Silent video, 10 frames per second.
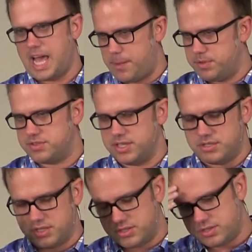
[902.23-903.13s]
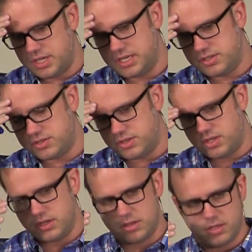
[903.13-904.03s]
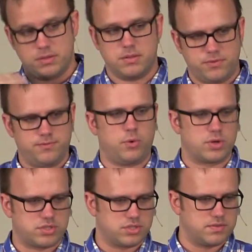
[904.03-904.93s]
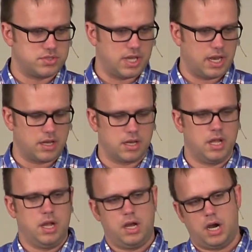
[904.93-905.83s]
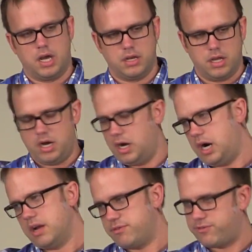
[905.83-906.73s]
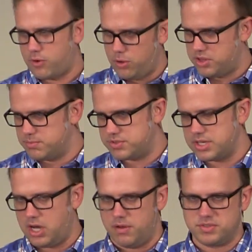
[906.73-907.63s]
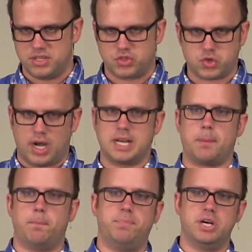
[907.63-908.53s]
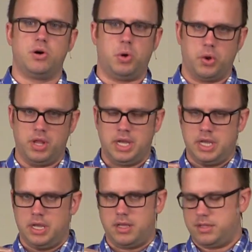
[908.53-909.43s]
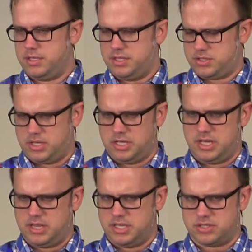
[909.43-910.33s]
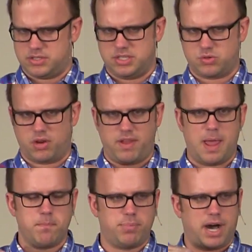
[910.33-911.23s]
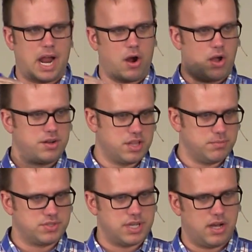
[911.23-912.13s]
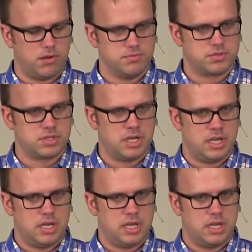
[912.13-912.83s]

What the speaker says: what happens is the forces of Satan unfurl themselves and try to build this sort of empire unto themselves.